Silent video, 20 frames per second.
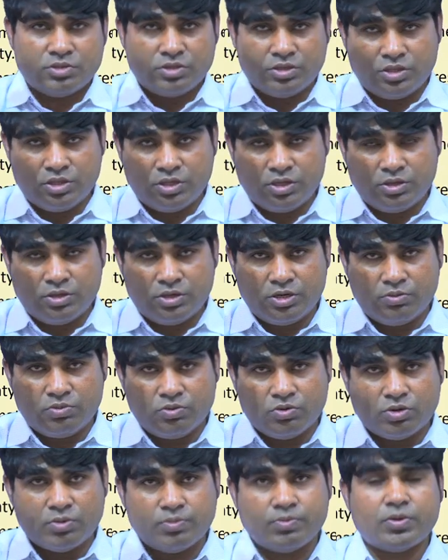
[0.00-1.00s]
the
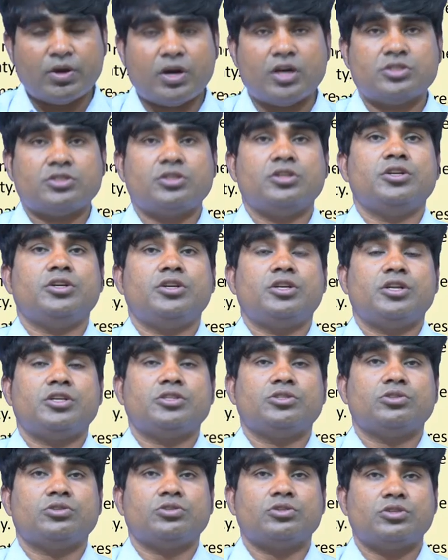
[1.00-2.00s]
review of past
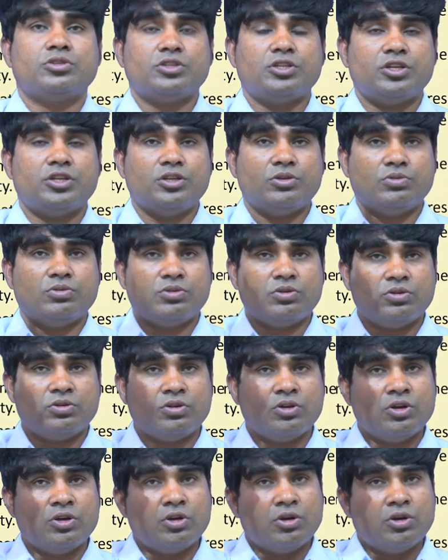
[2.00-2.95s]
literature, then